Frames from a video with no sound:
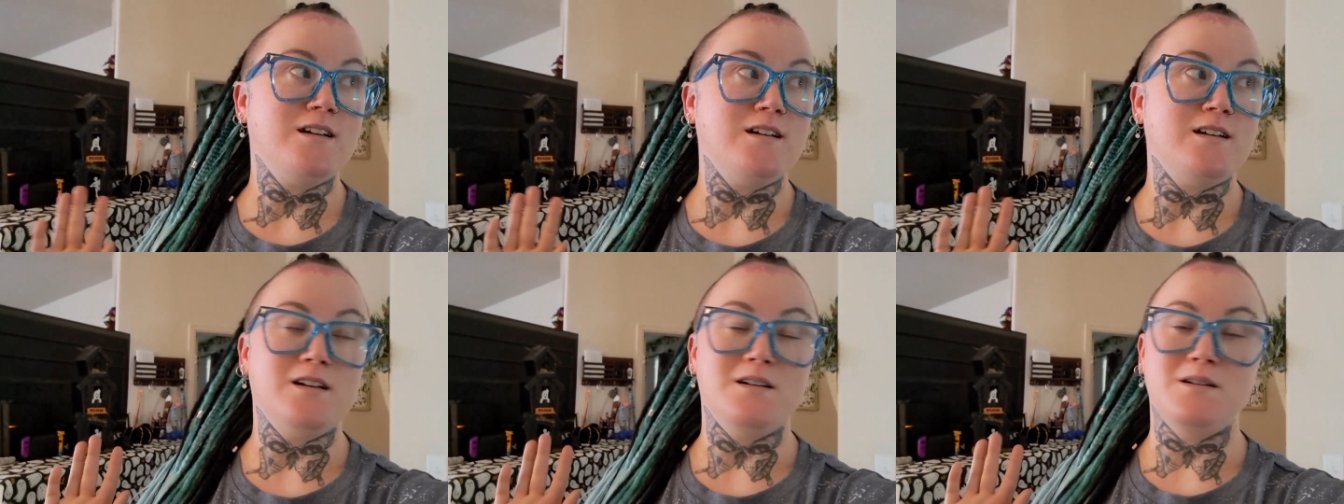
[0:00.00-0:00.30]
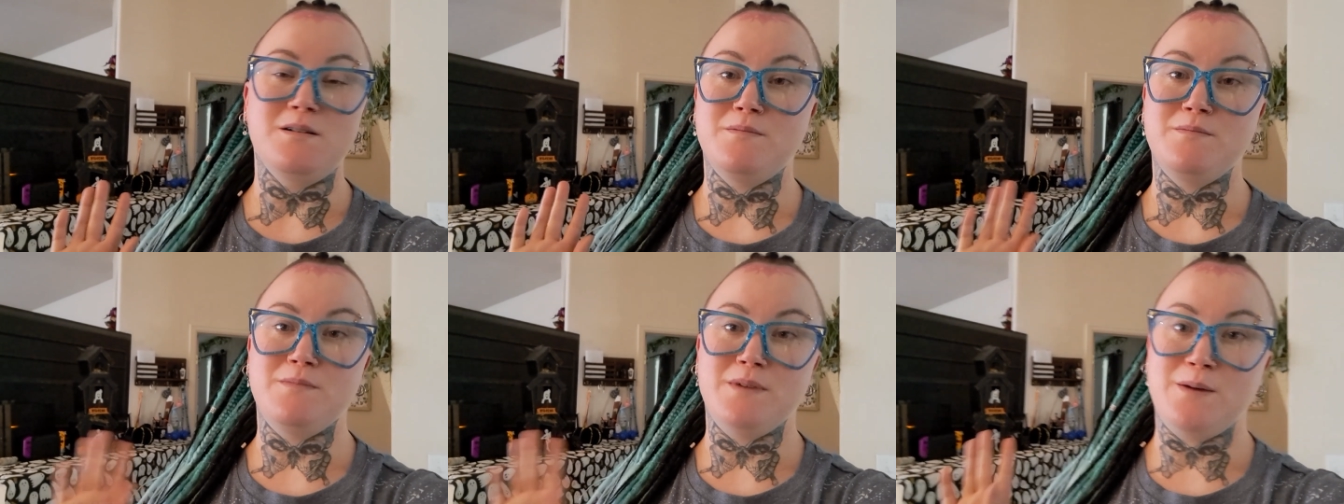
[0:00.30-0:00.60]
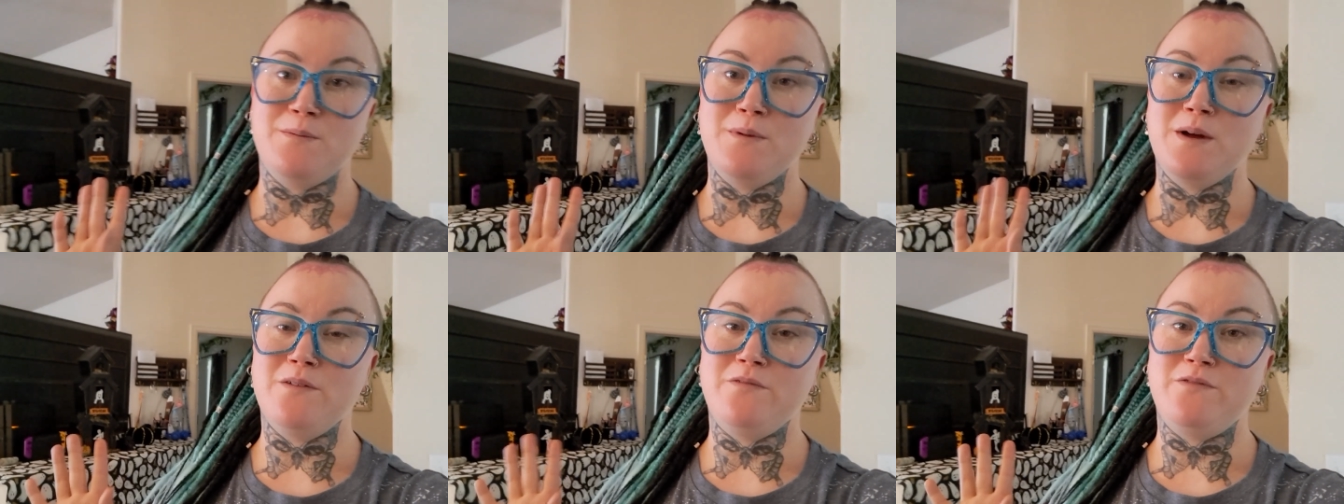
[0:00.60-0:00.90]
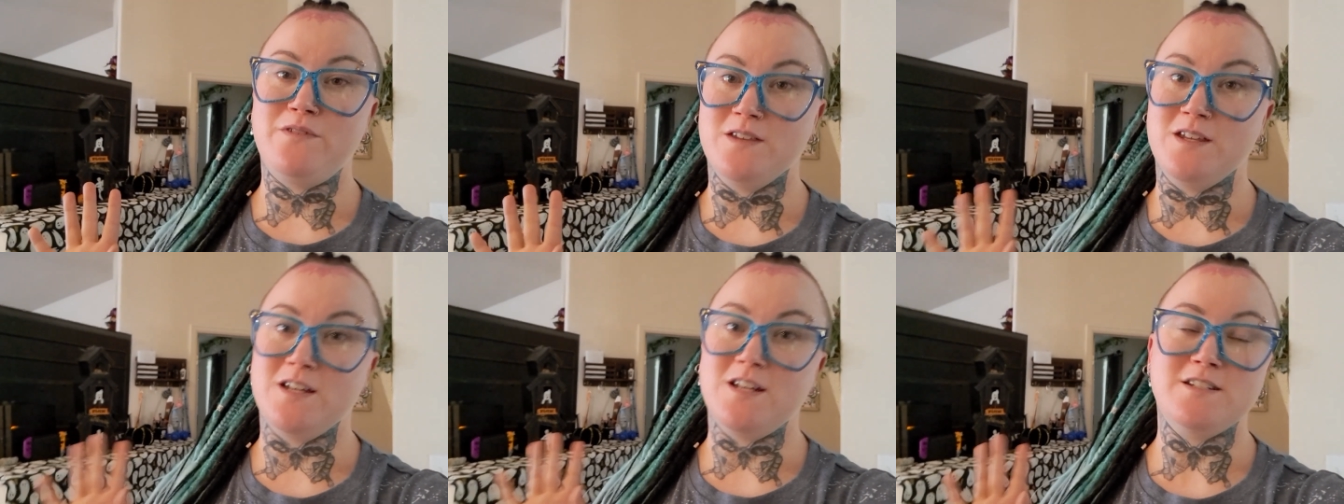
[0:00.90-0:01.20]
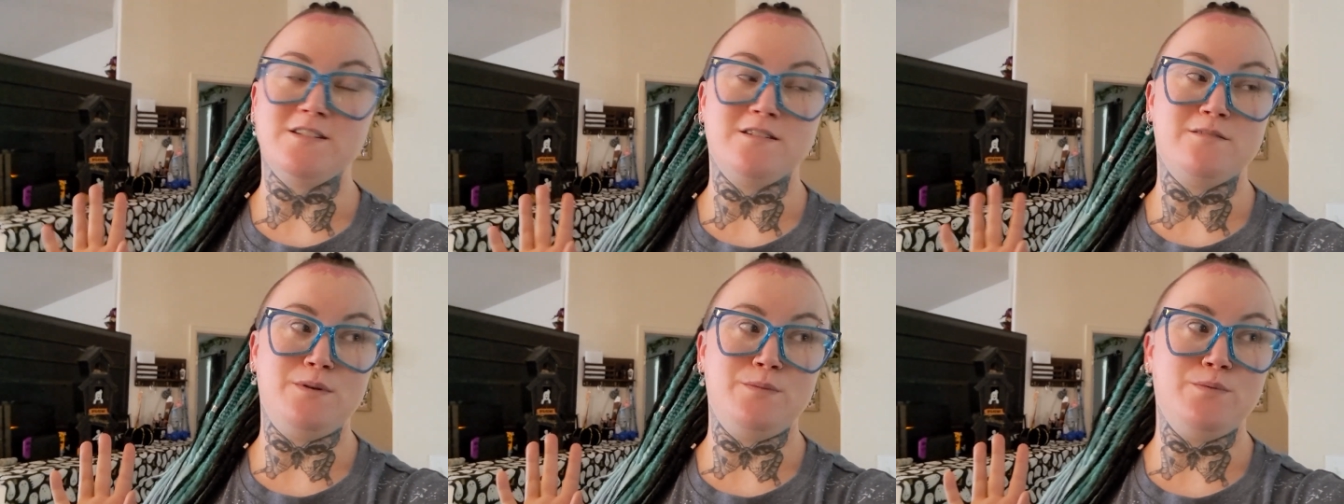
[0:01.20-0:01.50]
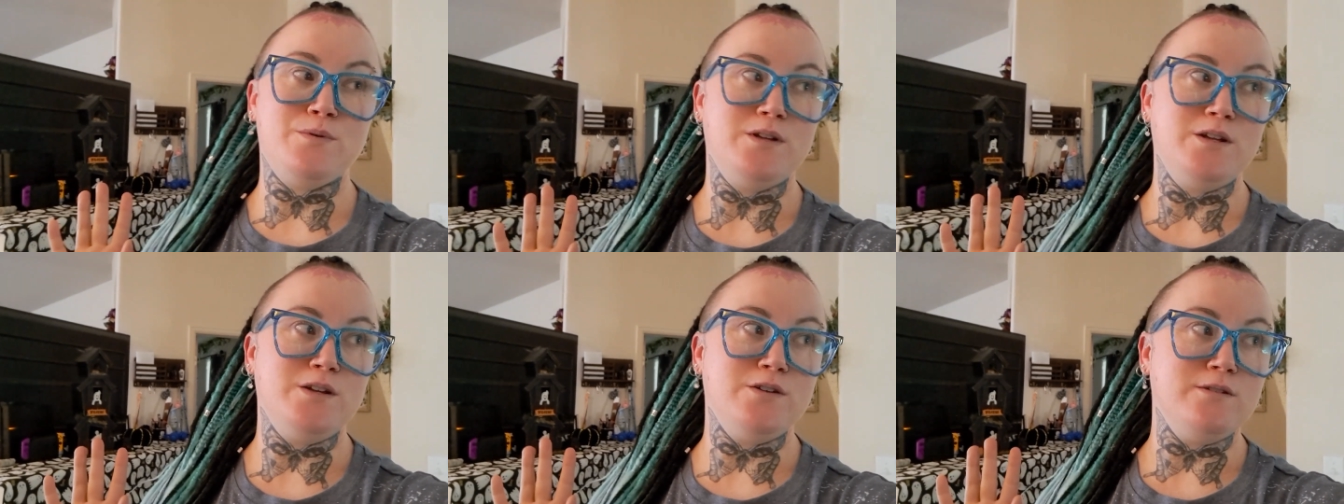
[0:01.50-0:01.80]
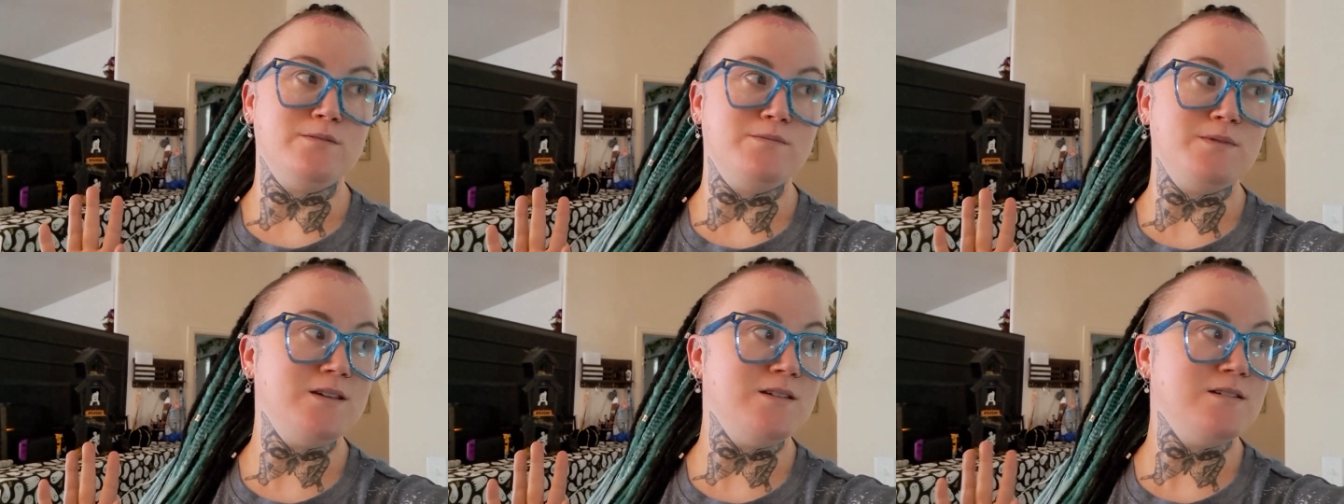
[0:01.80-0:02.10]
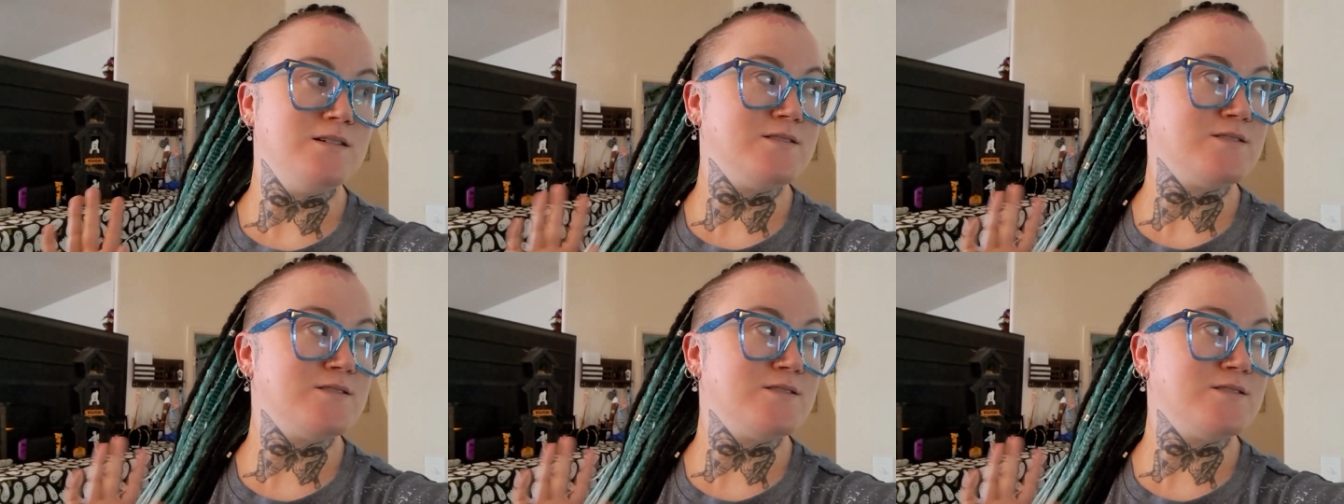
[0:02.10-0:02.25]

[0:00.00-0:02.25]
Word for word: I feel like it's going to be pretty creepy.